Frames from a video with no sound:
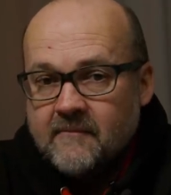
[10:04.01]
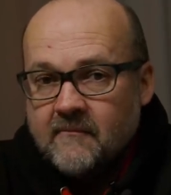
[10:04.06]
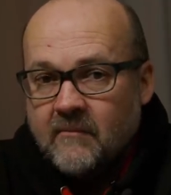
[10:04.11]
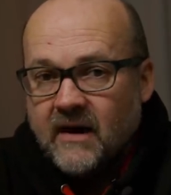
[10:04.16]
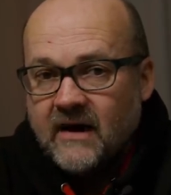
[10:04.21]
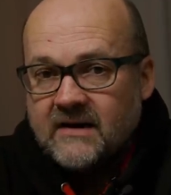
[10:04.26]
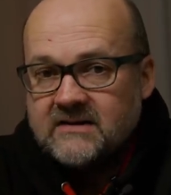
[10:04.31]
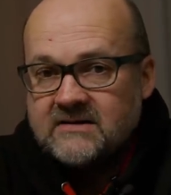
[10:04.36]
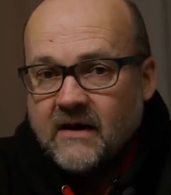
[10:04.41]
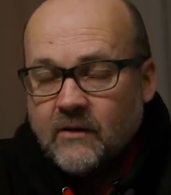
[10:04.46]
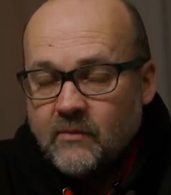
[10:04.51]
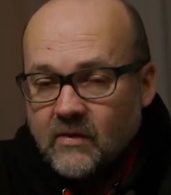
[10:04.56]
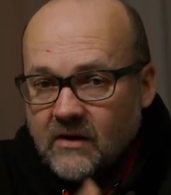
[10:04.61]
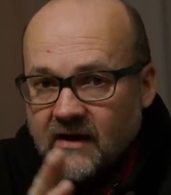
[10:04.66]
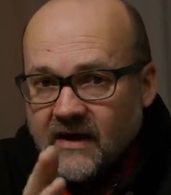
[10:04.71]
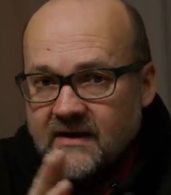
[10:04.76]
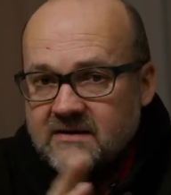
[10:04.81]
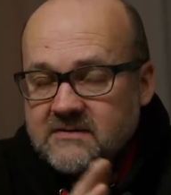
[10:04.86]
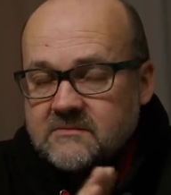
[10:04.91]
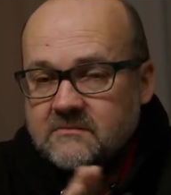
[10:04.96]
But I will
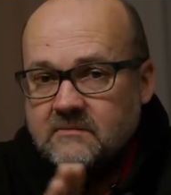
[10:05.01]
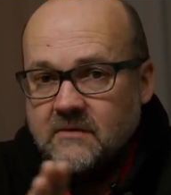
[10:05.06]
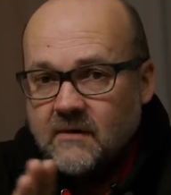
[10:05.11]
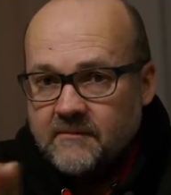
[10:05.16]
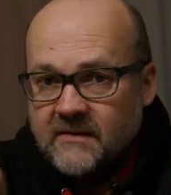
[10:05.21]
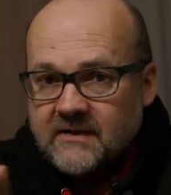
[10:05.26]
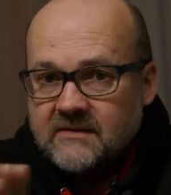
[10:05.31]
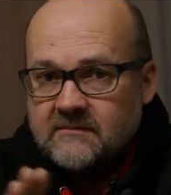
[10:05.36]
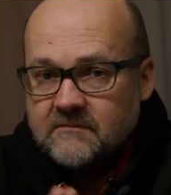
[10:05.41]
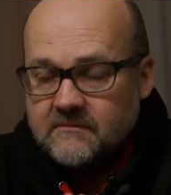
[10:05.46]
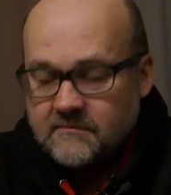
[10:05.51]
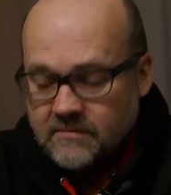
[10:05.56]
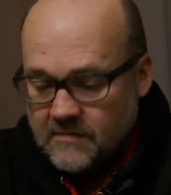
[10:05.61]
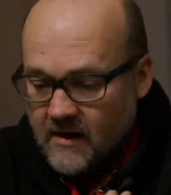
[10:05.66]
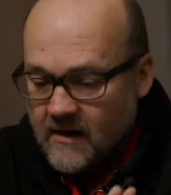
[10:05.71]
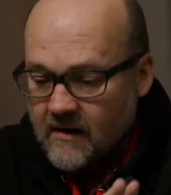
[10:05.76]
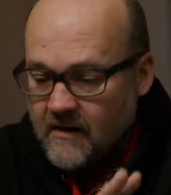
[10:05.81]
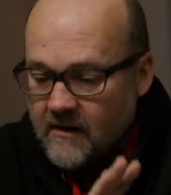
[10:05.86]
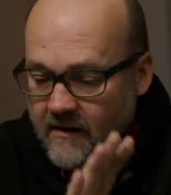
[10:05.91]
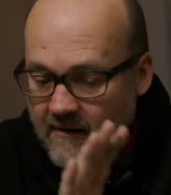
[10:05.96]
get a bit
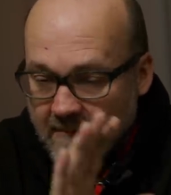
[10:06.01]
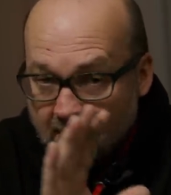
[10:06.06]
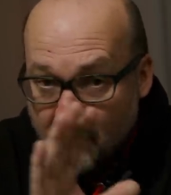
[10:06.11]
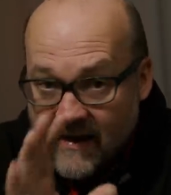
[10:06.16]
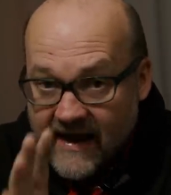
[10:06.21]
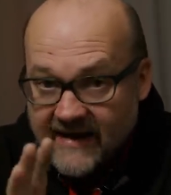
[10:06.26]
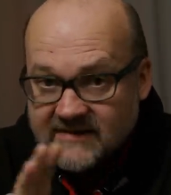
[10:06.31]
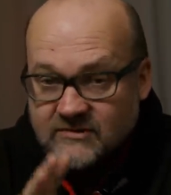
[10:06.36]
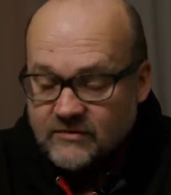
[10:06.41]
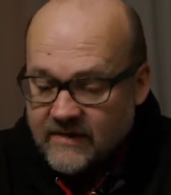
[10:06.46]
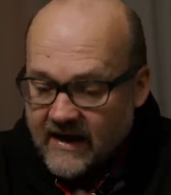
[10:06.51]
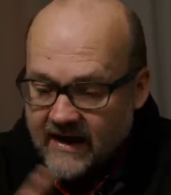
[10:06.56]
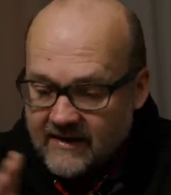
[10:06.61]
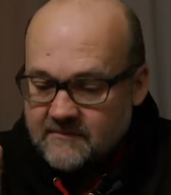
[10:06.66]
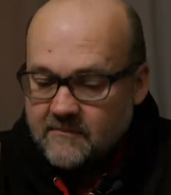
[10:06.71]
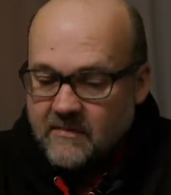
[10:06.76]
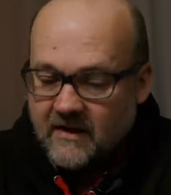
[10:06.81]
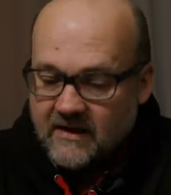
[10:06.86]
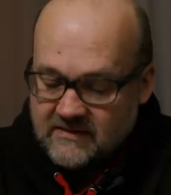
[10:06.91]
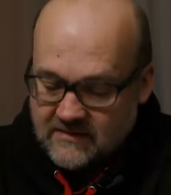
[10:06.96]
back to
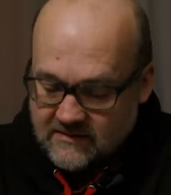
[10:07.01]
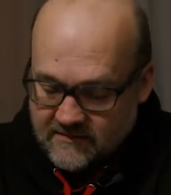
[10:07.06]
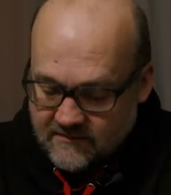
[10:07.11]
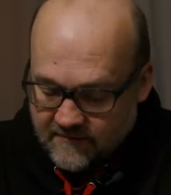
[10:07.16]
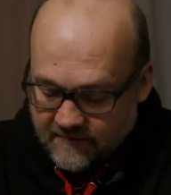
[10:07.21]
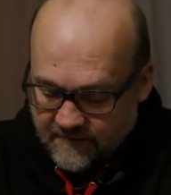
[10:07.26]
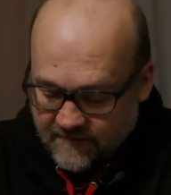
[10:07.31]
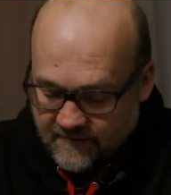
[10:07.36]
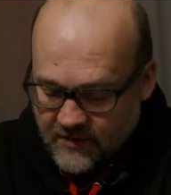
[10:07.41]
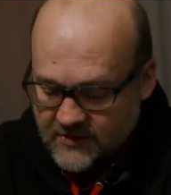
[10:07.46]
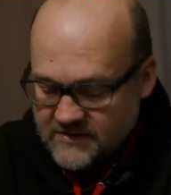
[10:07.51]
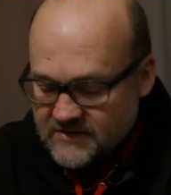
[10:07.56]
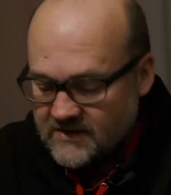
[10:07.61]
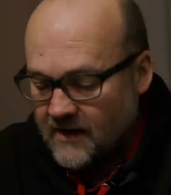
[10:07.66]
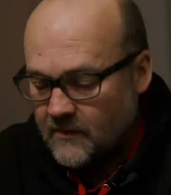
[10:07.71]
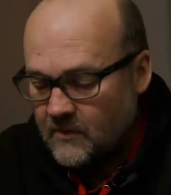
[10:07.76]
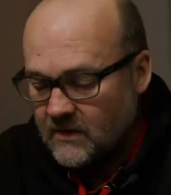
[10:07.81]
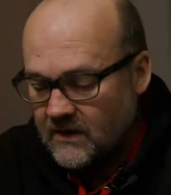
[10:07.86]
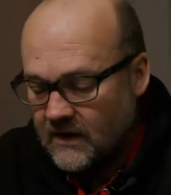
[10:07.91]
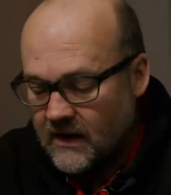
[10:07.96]
that. But first
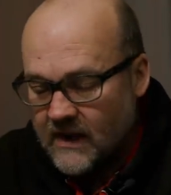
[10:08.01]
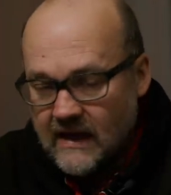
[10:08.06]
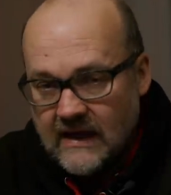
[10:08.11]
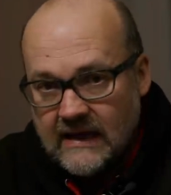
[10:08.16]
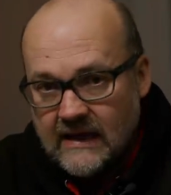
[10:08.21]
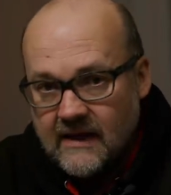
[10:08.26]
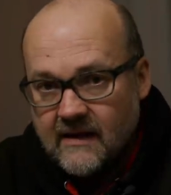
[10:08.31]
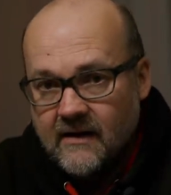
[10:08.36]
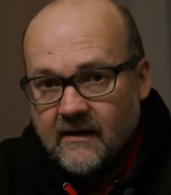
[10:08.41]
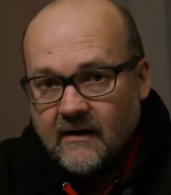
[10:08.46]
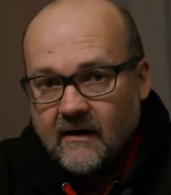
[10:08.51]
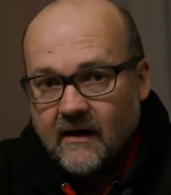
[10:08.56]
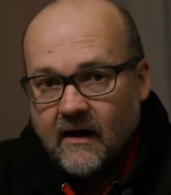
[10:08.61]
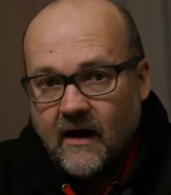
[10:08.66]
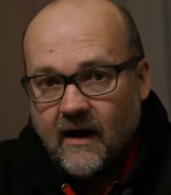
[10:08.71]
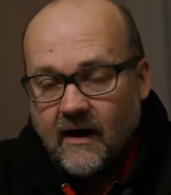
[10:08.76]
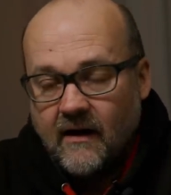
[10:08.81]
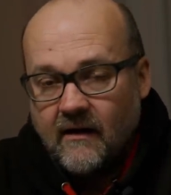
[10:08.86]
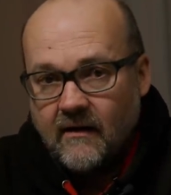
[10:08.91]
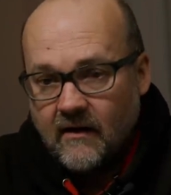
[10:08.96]
I will
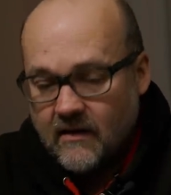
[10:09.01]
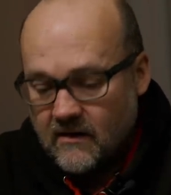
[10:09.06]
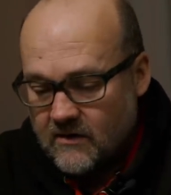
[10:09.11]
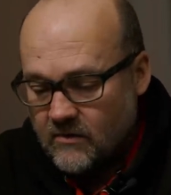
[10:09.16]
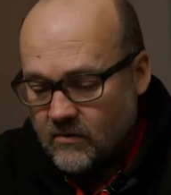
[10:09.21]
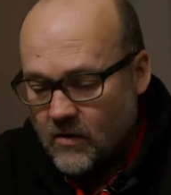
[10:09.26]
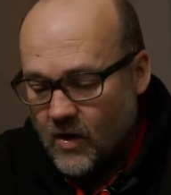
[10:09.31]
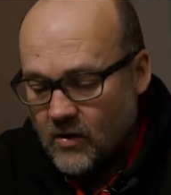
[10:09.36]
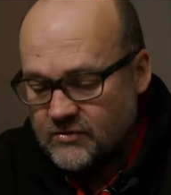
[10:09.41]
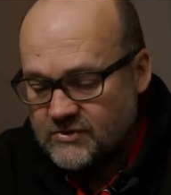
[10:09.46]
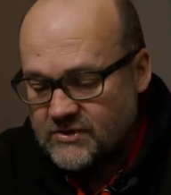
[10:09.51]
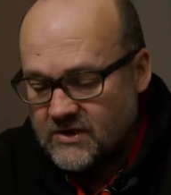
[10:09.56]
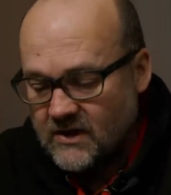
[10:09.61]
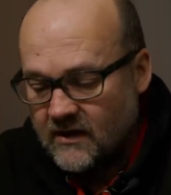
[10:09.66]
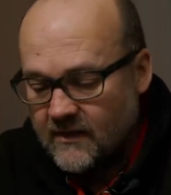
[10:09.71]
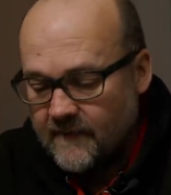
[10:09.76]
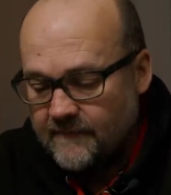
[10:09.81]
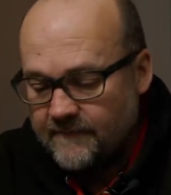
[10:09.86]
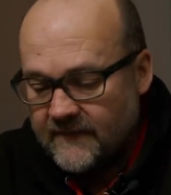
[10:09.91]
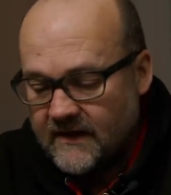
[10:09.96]
quote
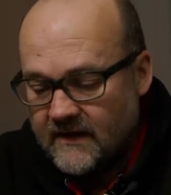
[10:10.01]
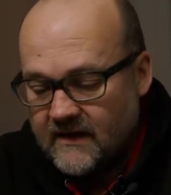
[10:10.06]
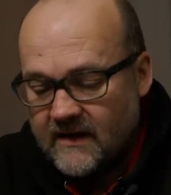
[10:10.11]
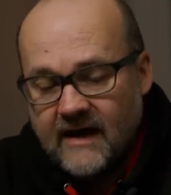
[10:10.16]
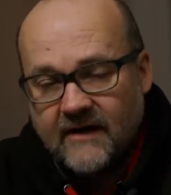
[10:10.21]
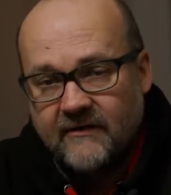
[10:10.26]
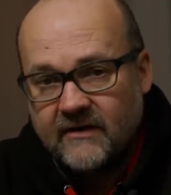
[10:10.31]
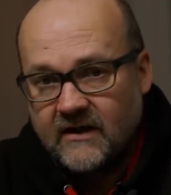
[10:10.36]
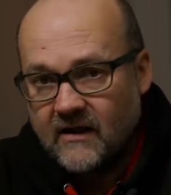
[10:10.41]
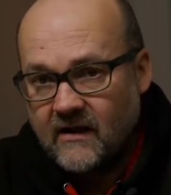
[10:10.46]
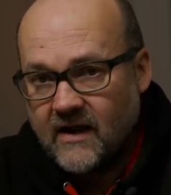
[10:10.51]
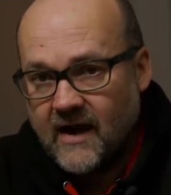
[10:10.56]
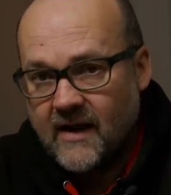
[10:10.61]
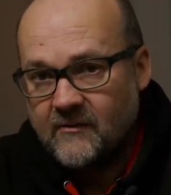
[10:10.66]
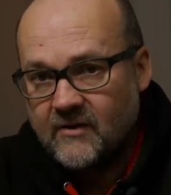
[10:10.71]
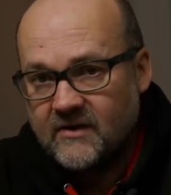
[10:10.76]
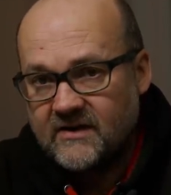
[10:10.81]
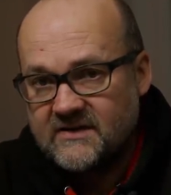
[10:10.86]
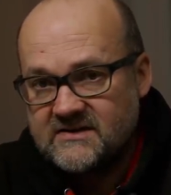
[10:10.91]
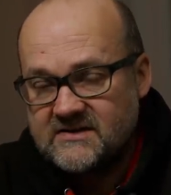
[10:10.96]
Ariel
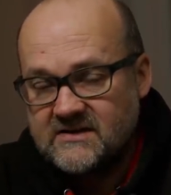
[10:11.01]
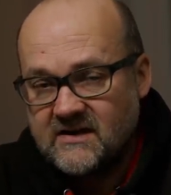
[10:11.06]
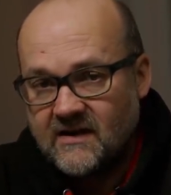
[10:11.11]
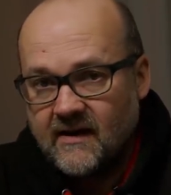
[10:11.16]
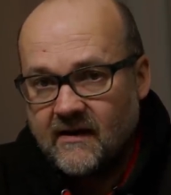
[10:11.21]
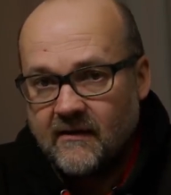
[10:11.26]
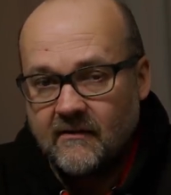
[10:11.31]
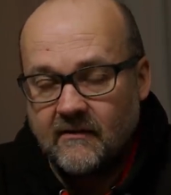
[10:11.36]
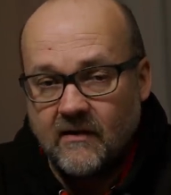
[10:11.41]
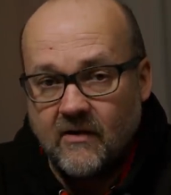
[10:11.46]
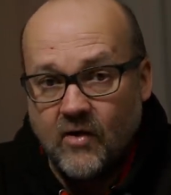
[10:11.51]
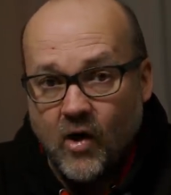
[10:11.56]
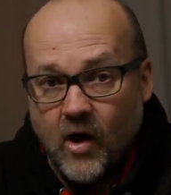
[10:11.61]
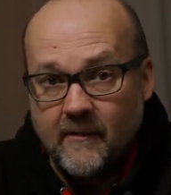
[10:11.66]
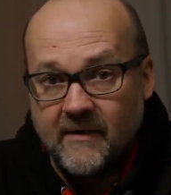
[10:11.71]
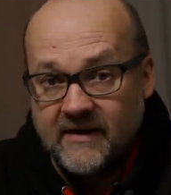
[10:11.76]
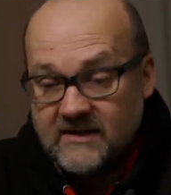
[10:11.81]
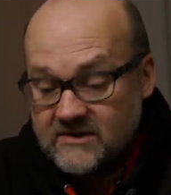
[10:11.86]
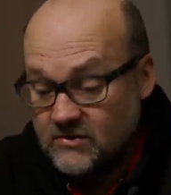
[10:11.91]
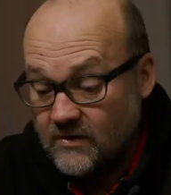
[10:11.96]
Camera's
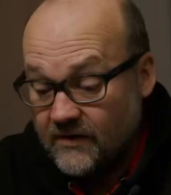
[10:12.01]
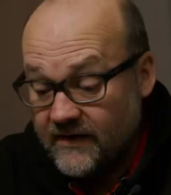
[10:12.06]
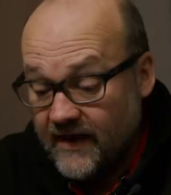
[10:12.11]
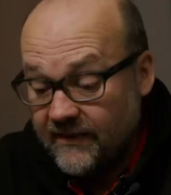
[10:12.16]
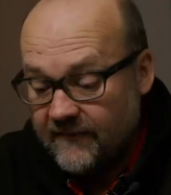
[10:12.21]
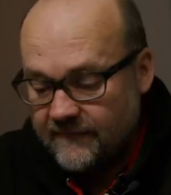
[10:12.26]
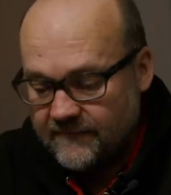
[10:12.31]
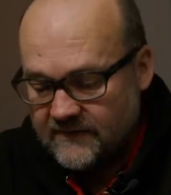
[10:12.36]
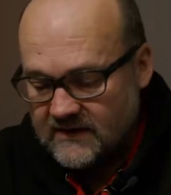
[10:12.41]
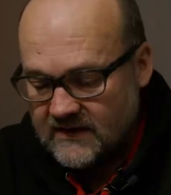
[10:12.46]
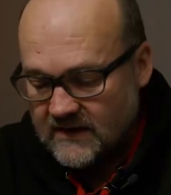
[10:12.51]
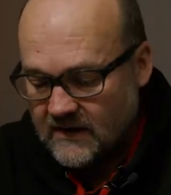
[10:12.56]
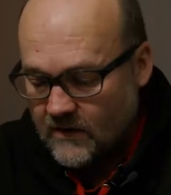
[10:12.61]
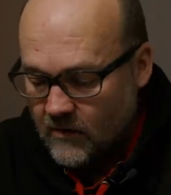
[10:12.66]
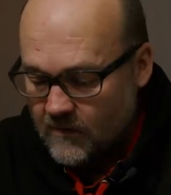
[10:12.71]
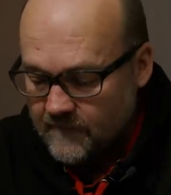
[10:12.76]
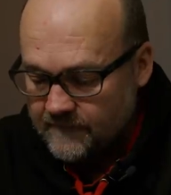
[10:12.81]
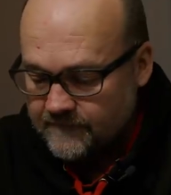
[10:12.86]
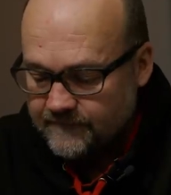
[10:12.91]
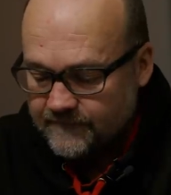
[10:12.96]
comment to another
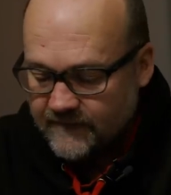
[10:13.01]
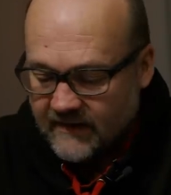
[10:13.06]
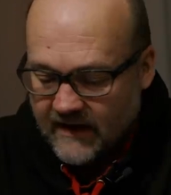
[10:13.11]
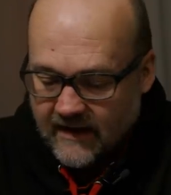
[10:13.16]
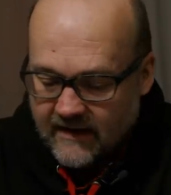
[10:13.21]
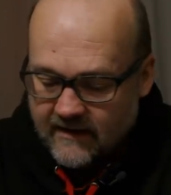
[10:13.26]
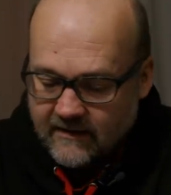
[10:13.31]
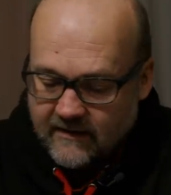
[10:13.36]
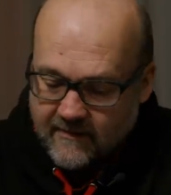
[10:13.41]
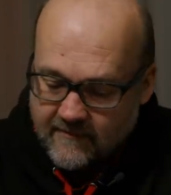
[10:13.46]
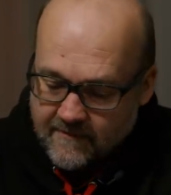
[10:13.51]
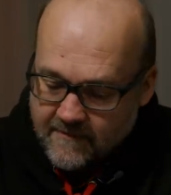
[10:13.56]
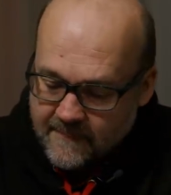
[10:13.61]
video. And